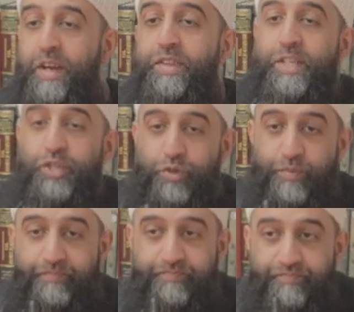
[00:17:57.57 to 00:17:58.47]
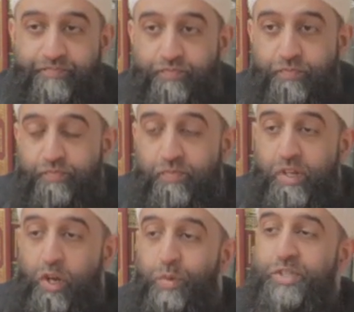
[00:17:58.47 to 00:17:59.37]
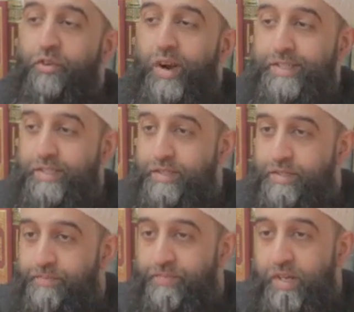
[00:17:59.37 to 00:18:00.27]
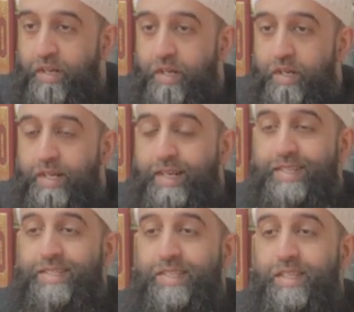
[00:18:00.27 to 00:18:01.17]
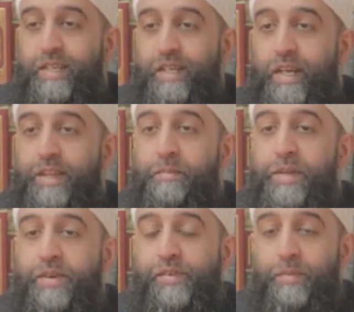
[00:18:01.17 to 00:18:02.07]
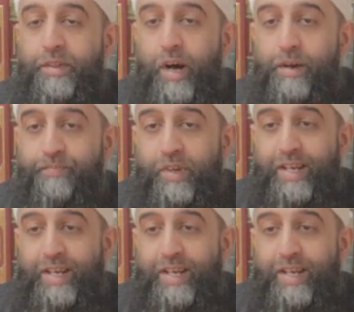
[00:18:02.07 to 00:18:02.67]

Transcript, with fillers: Another issue which arises is in the month of Ramadan,